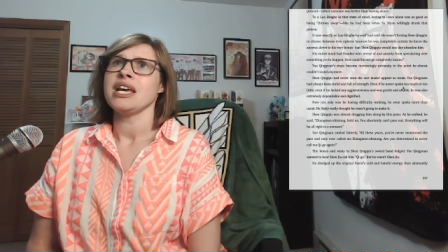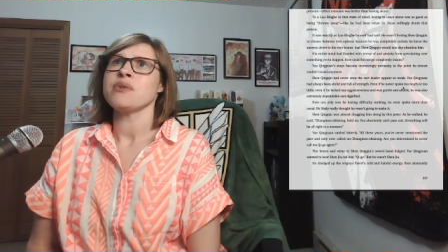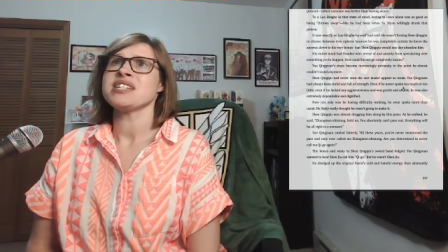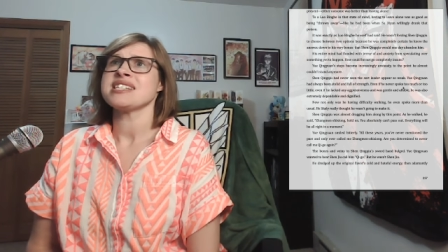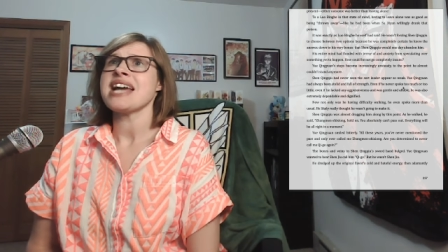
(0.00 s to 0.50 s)
It
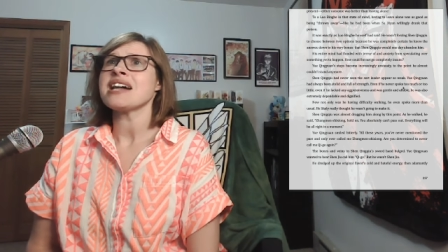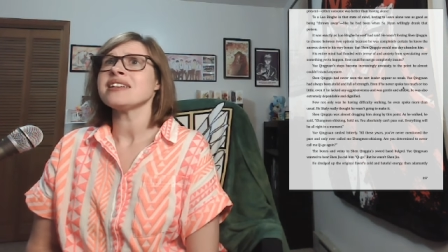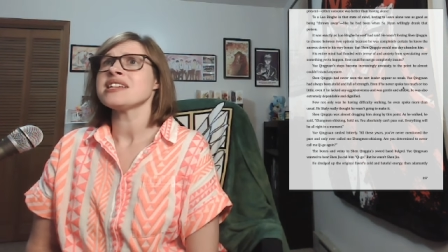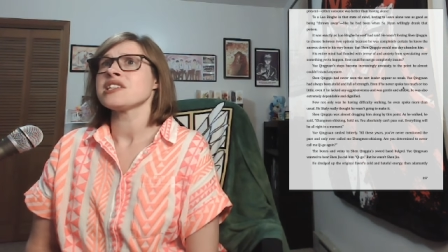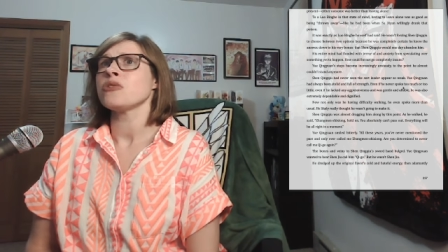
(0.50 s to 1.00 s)
was
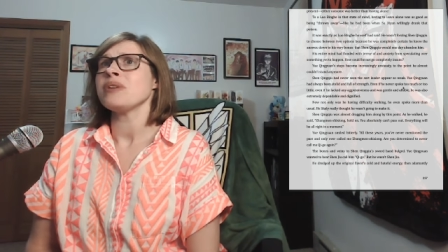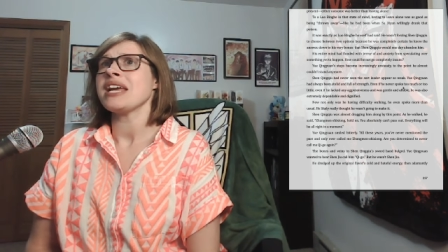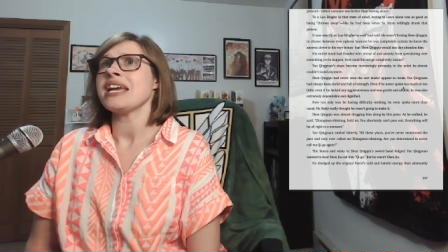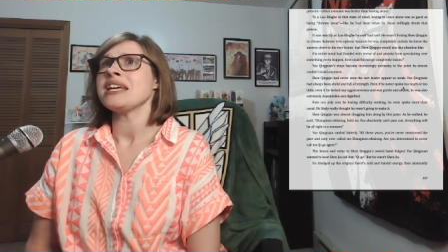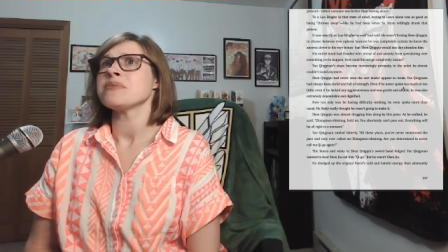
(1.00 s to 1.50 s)
exactly as Lo
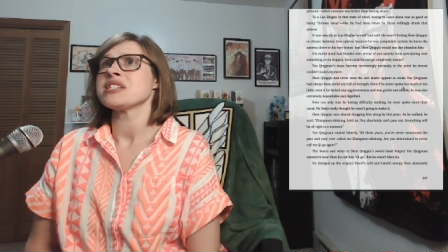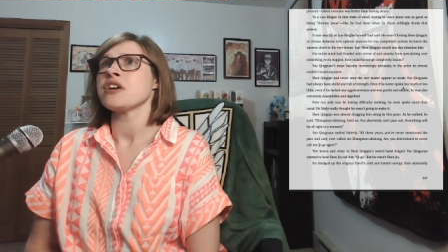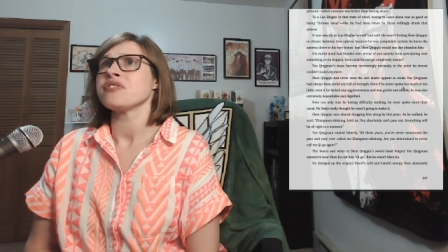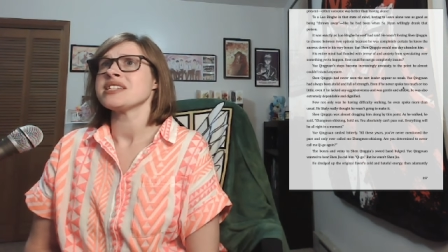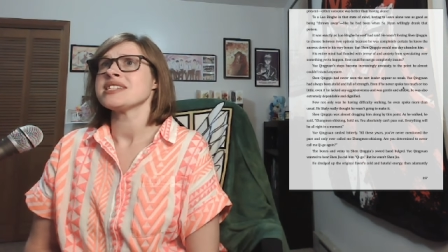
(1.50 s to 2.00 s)
Binghe
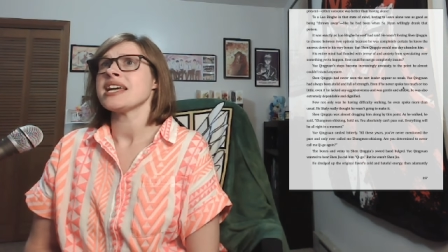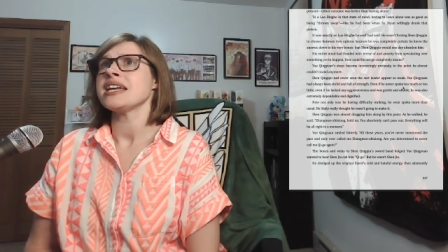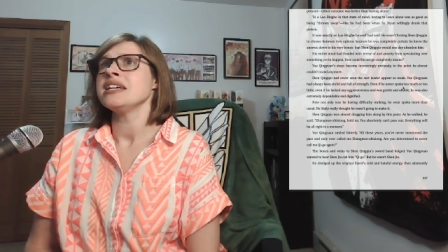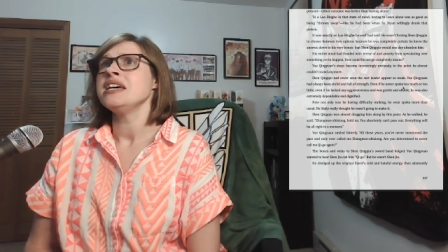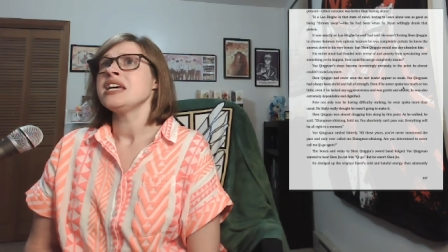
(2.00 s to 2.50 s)
himself had said.